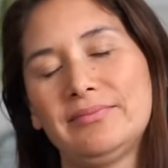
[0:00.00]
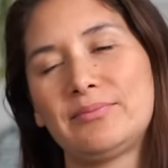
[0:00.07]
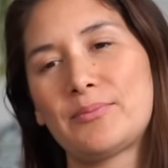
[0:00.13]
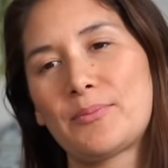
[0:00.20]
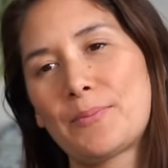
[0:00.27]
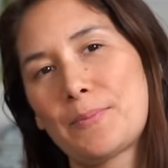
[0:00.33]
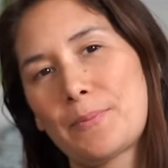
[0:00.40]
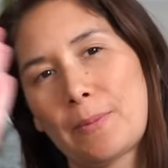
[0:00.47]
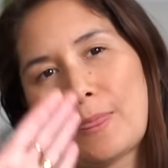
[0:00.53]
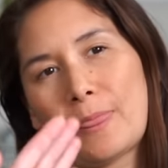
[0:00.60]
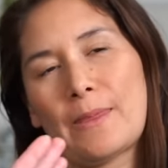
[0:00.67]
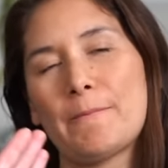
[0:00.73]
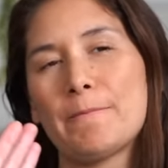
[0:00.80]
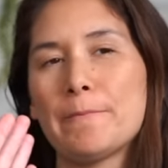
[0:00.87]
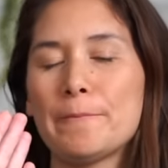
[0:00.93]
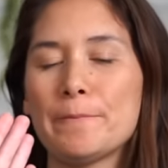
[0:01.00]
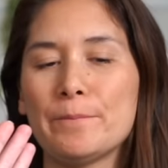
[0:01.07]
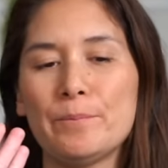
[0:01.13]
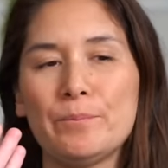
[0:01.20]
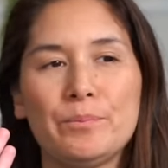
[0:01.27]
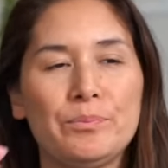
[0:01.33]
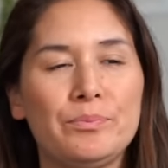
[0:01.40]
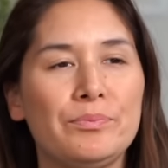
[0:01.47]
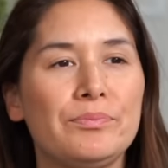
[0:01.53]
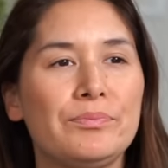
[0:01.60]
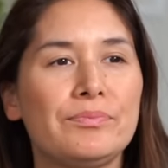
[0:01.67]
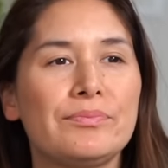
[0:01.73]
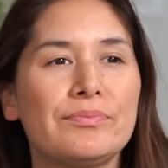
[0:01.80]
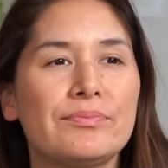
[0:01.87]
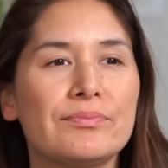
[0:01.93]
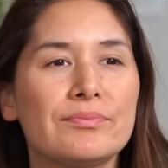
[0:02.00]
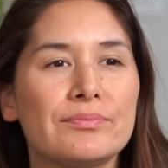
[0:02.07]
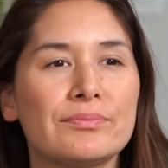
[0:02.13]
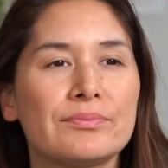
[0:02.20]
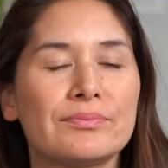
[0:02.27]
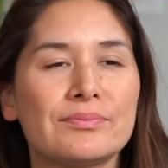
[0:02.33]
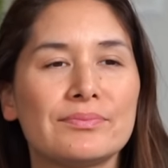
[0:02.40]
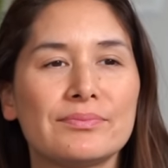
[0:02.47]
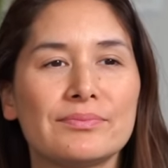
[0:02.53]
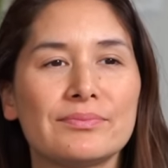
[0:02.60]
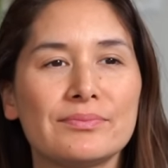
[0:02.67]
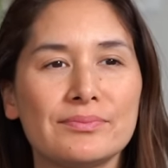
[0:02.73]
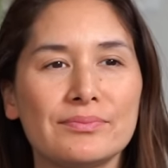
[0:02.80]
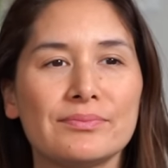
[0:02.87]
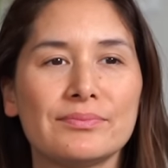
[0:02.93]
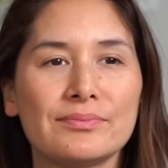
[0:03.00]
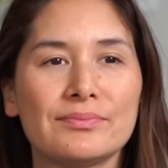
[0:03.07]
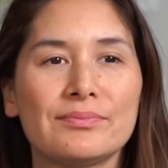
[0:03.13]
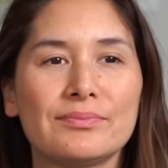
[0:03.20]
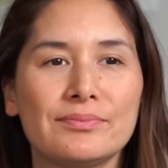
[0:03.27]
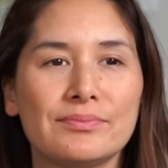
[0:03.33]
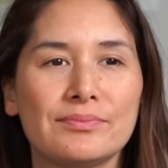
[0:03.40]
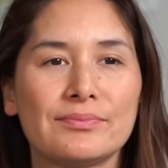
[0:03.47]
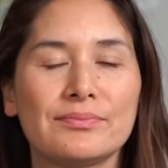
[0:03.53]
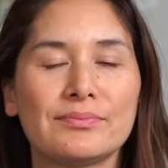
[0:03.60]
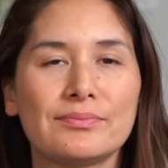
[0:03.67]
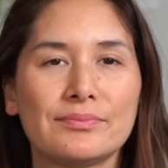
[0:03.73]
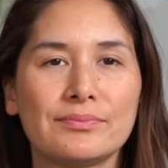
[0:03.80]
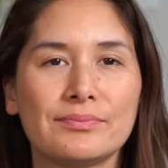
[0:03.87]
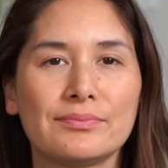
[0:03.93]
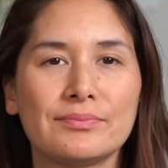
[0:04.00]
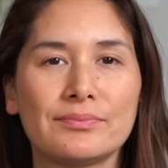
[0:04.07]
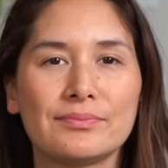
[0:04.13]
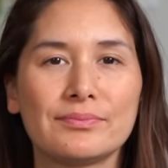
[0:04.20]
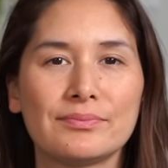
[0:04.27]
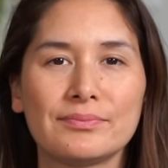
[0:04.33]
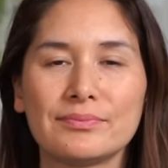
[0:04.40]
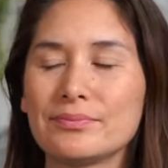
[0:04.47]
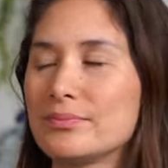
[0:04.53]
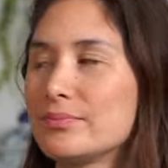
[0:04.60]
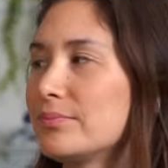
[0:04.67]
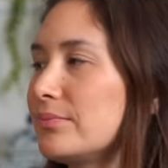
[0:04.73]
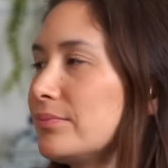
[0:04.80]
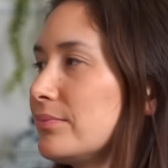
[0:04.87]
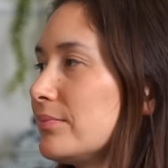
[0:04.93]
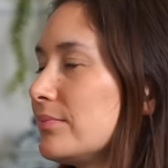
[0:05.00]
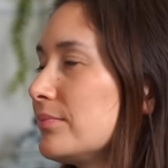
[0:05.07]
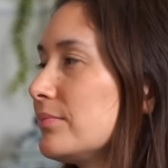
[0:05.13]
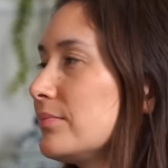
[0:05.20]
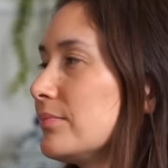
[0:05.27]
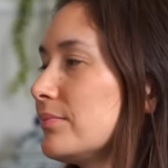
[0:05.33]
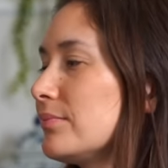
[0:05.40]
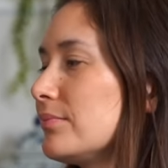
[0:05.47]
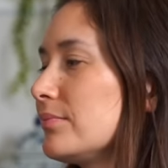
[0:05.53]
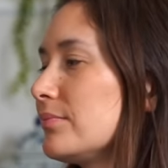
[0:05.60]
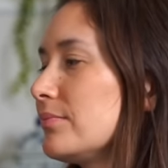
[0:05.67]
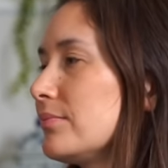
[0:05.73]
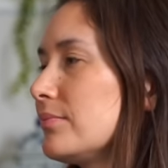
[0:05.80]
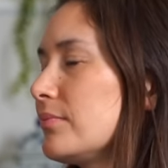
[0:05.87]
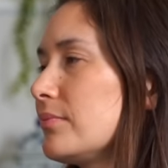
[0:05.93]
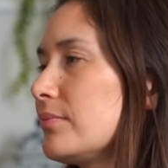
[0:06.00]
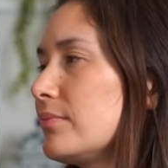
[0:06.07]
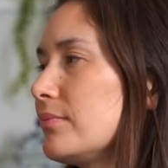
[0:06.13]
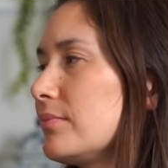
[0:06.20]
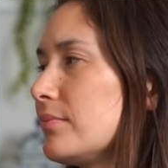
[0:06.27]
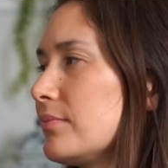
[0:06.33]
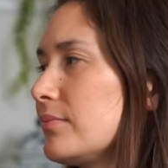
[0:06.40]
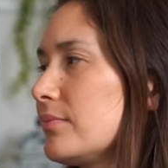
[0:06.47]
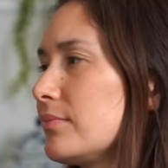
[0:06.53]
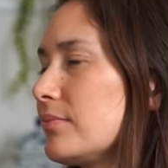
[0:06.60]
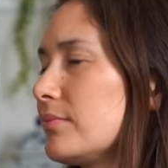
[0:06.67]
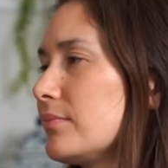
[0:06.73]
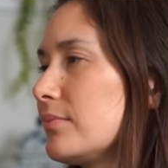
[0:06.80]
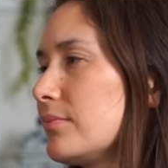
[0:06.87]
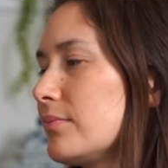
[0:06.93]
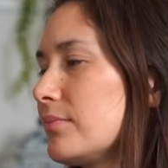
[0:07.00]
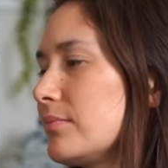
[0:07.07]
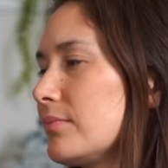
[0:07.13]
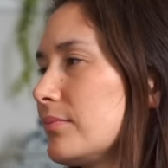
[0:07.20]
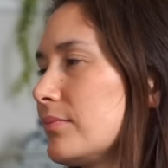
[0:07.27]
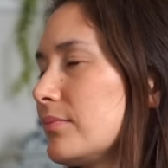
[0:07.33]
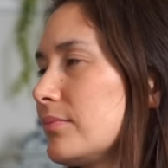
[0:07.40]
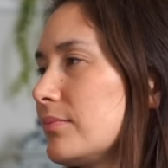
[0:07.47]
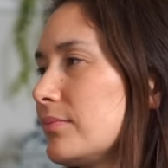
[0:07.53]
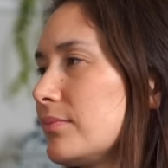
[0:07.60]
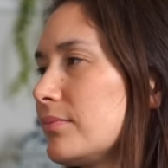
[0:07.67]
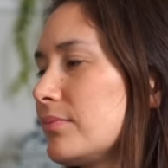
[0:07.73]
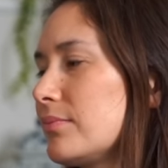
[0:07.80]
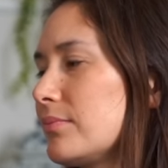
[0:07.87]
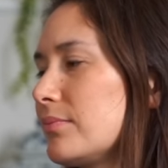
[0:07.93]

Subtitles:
The person shown says nothing.